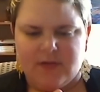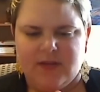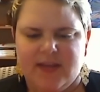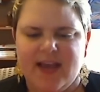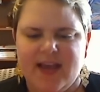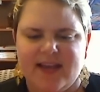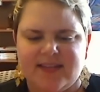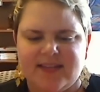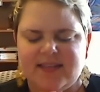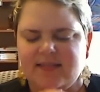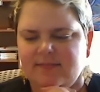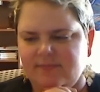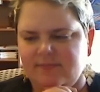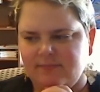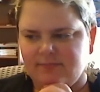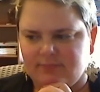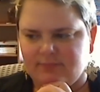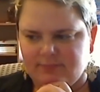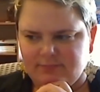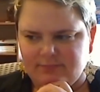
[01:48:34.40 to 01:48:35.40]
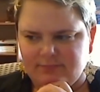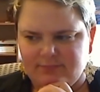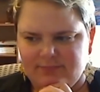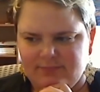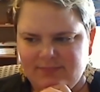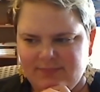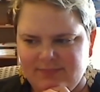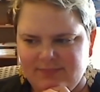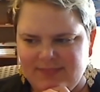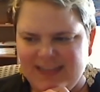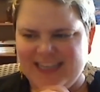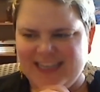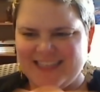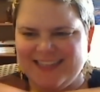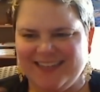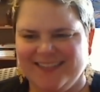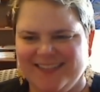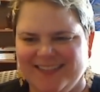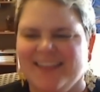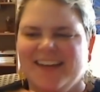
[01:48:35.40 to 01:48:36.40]
Yes.
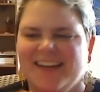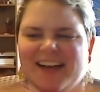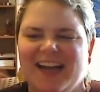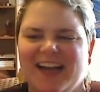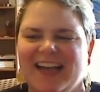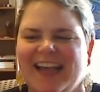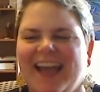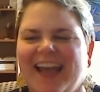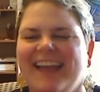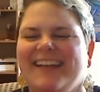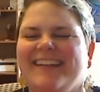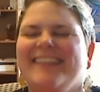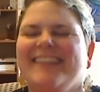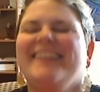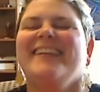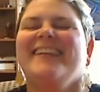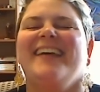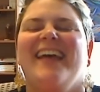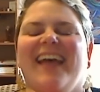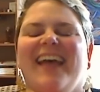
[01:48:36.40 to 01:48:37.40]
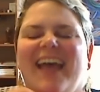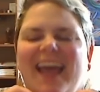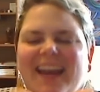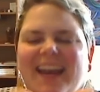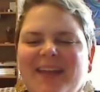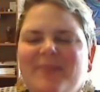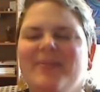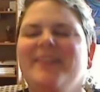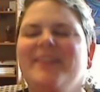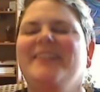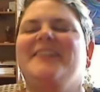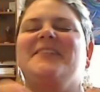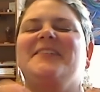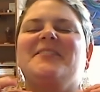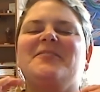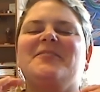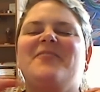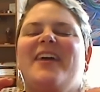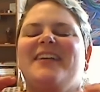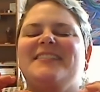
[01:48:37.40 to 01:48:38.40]
Easy. Again, anybody
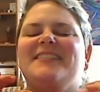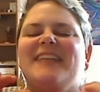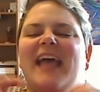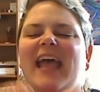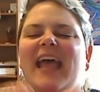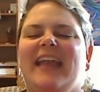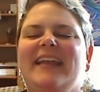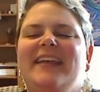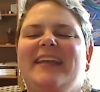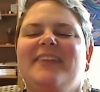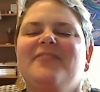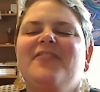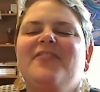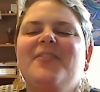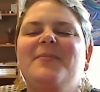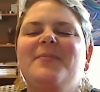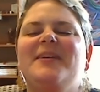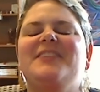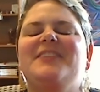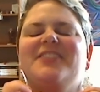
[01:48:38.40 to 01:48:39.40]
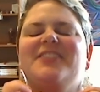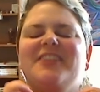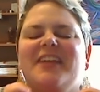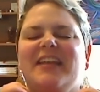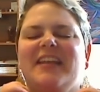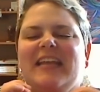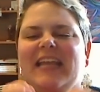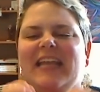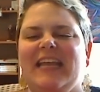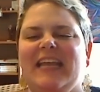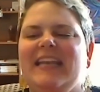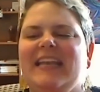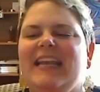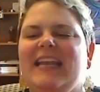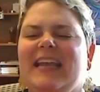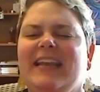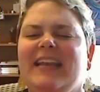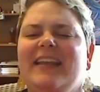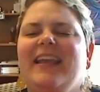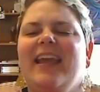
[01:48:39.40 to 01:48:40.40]
who has any information on any
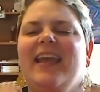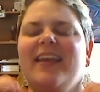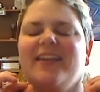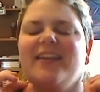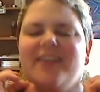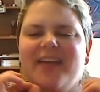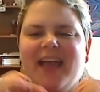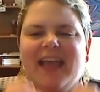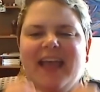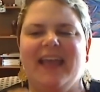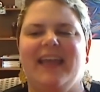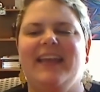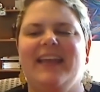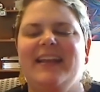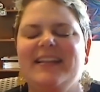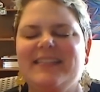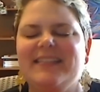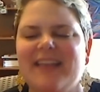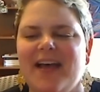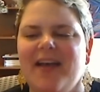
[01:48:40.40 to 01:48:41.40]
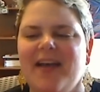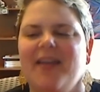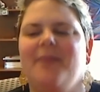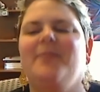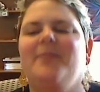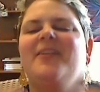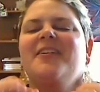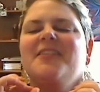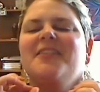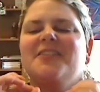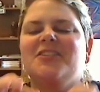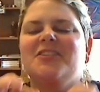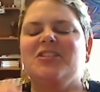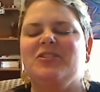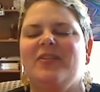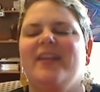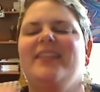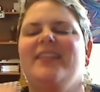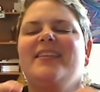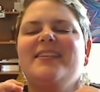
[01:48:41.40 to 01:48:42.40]
indicator at any time
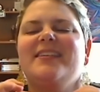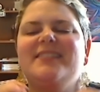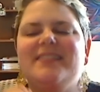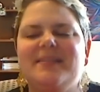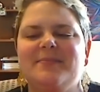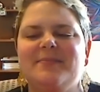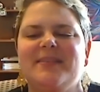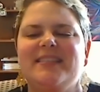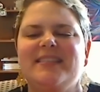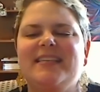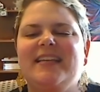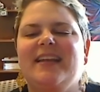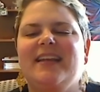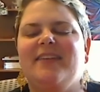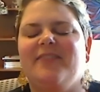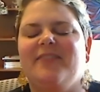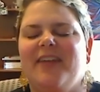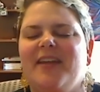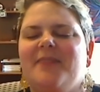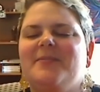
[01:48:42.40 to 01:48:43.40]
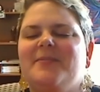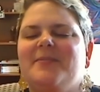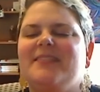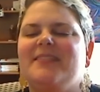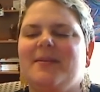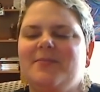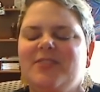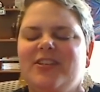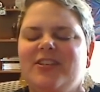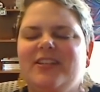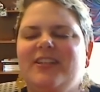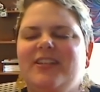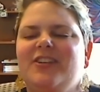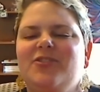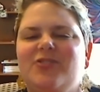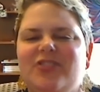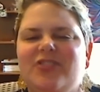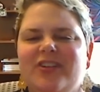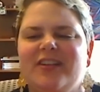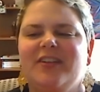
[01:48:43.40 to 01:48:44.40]
strengthens the missing at random assumption, and you
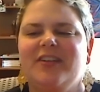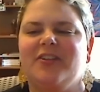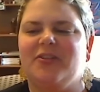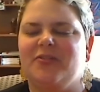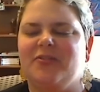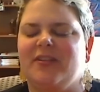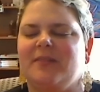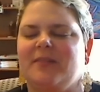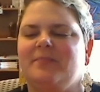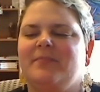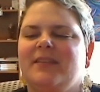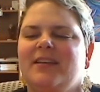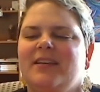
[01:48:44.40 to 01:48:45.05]
should include them.